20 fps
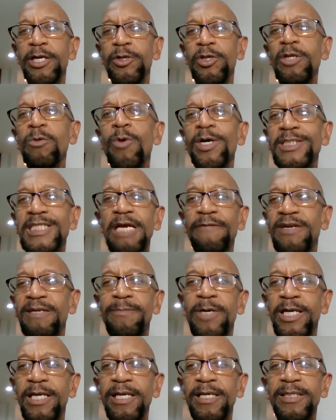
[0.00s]
You want to save the
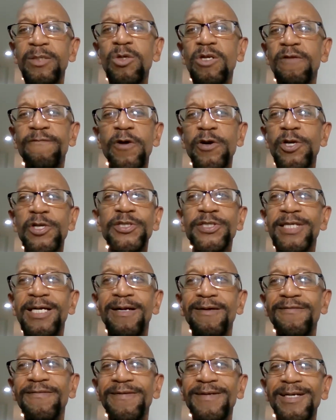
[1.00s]
money. Do it for
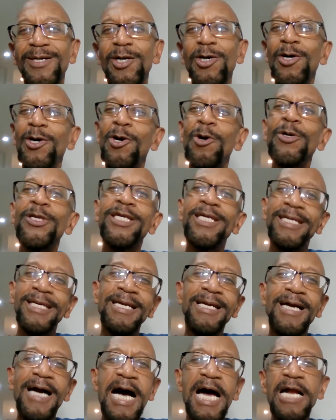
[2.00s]
yourself. Oh, okay.
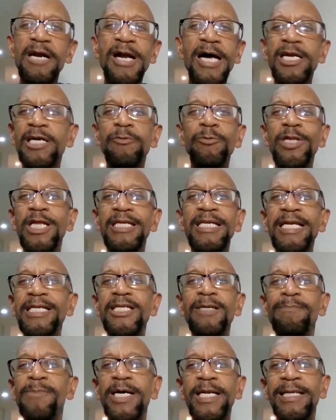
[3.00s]
I don't really need
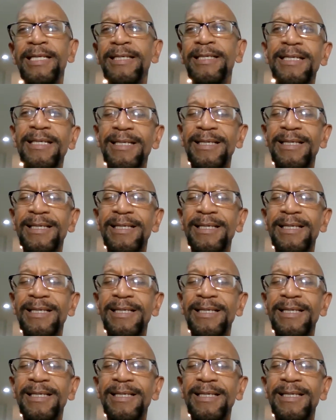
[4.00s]
the money.